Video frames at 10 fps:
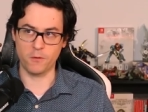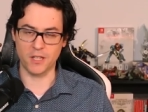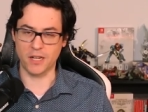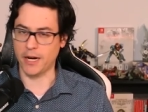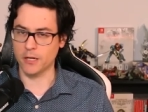off
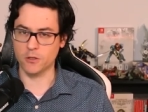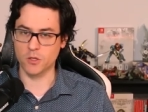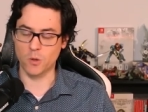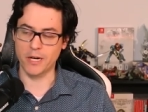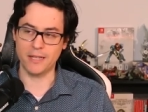with an iron
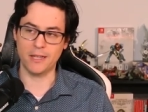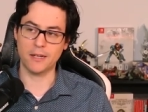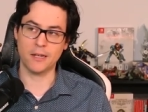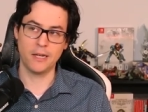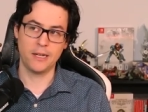sword, I
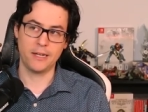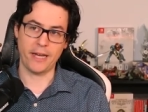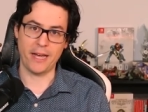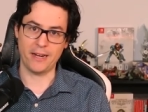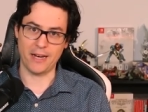think,
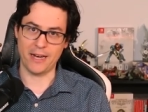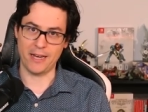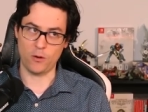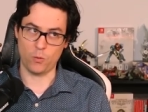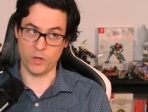and
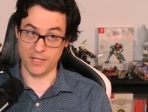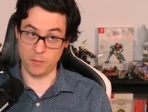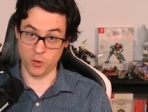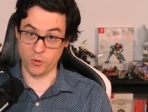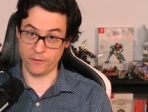I was
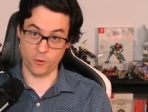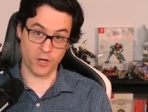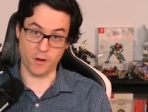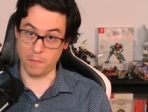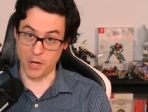able to
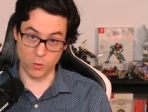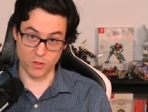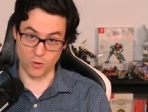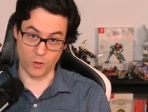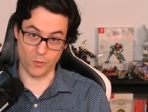afford a bone
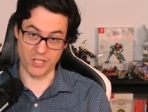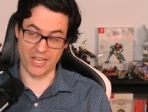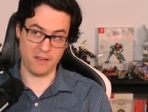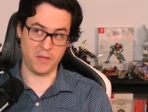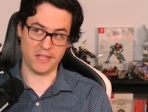sword, which
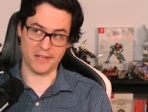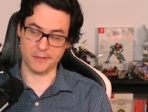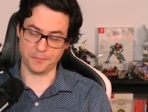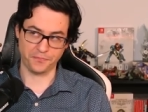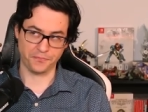gave me like
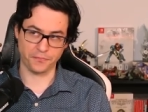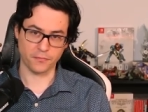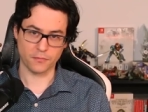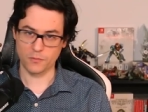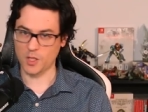
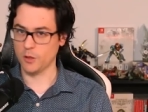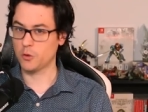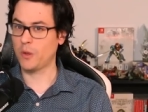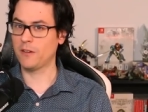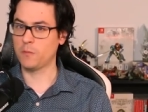
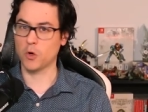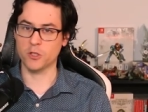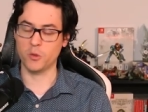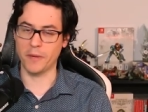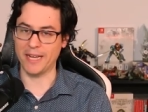twelve more
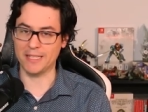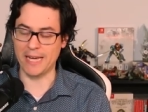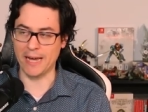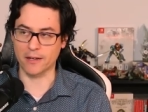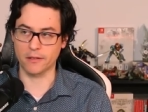to my
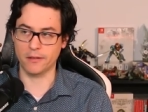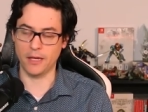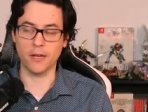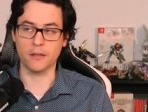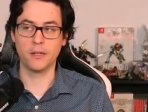attack
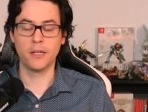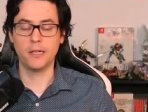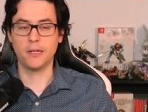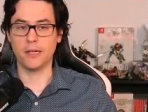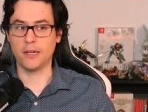thing,
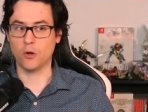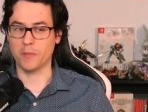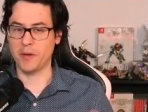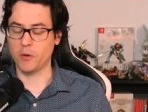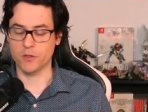uh, or
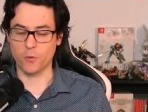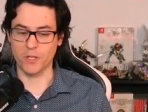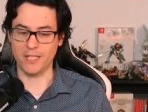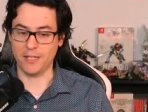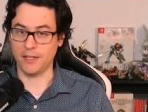maybe it was
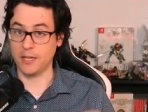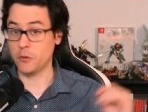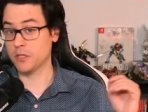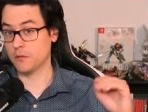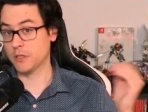fourteen. It
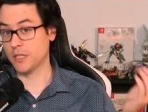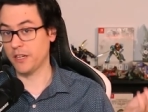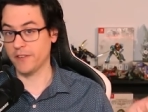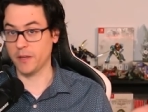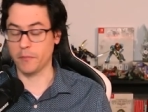was a
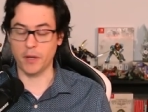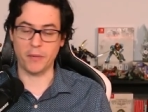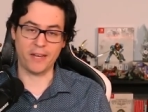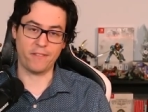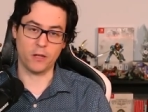significant
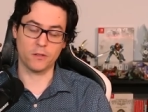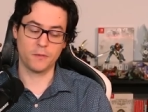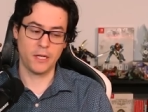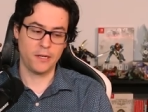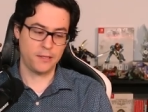bump I felt.
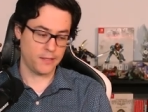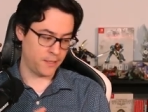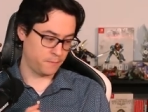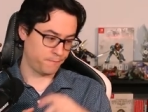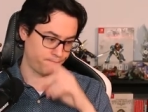
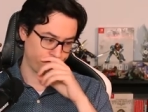Um,